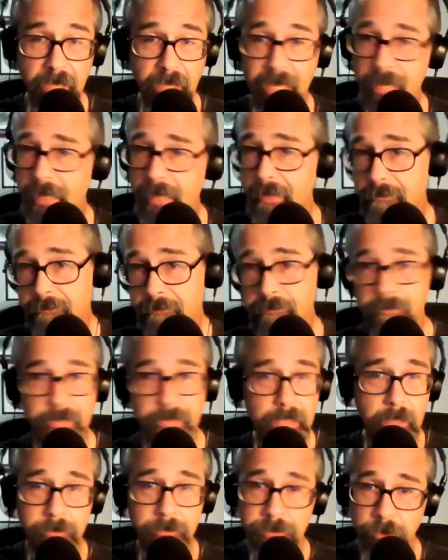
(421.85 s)
your head,
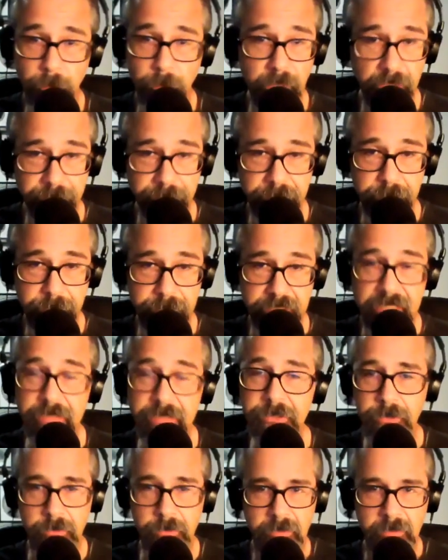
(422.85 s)
do whatever you
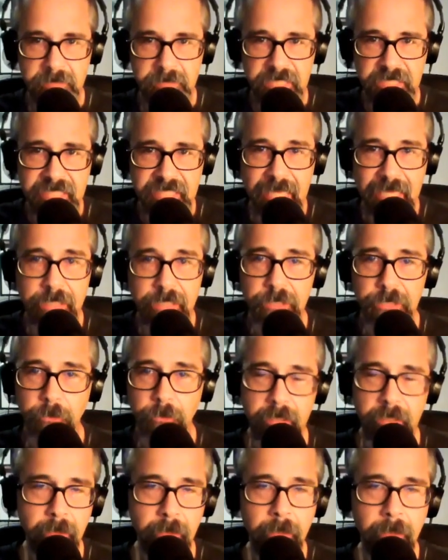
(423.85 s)
need to get into
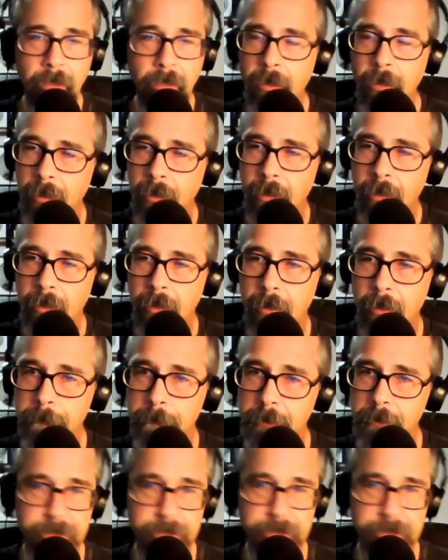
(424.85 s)
it.
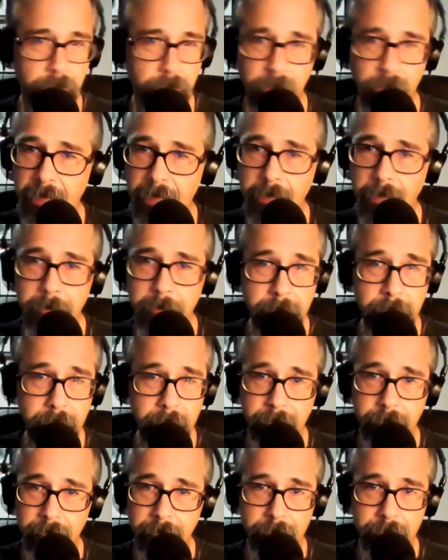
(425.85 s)
Please don't clap.
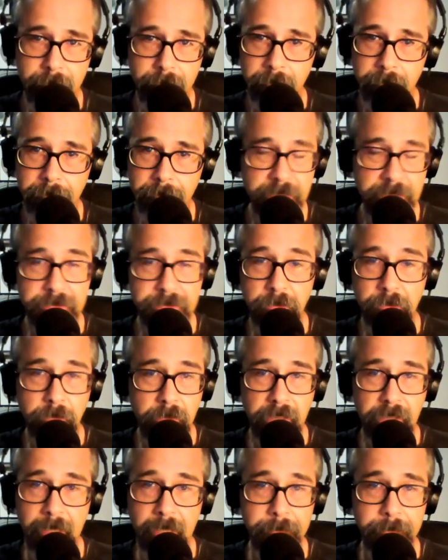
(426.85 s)
Please don't
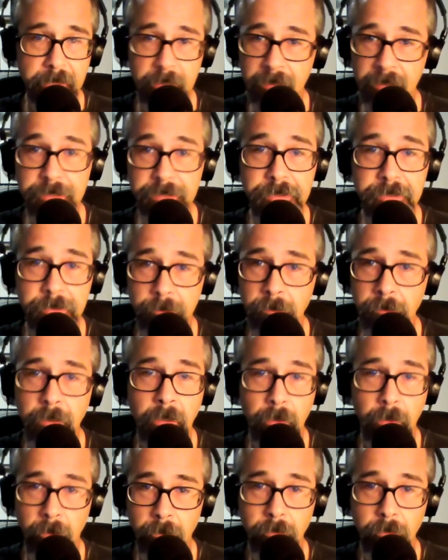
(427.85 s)
clap unless you
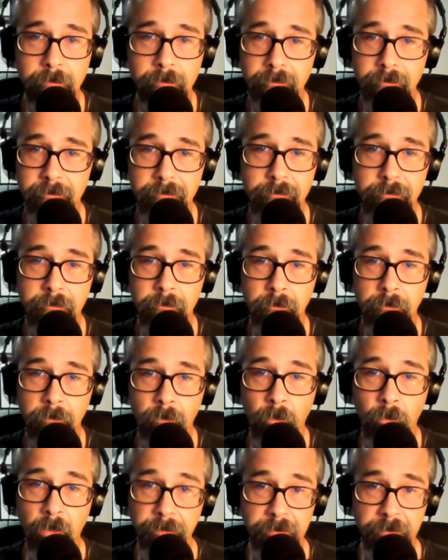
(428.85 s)
know
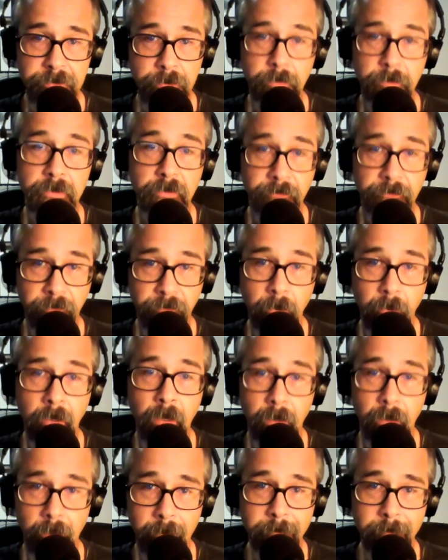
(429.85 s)
where the 2 and the 4
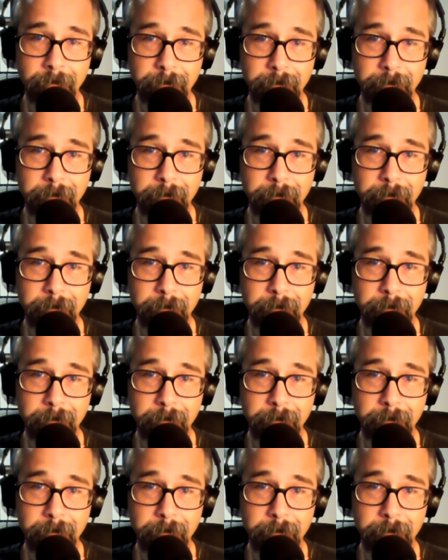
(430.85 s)
are.